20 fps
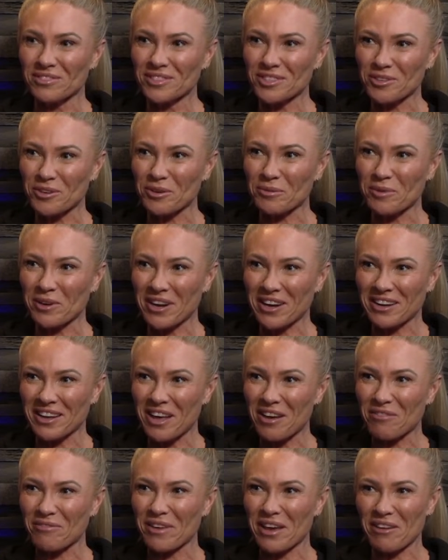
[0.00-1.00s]
Doing what I
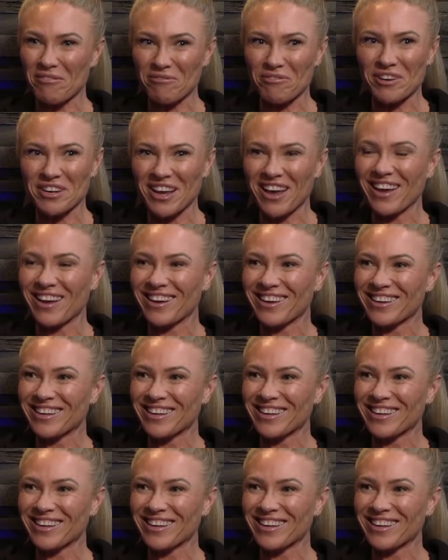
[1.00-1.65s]
love every day.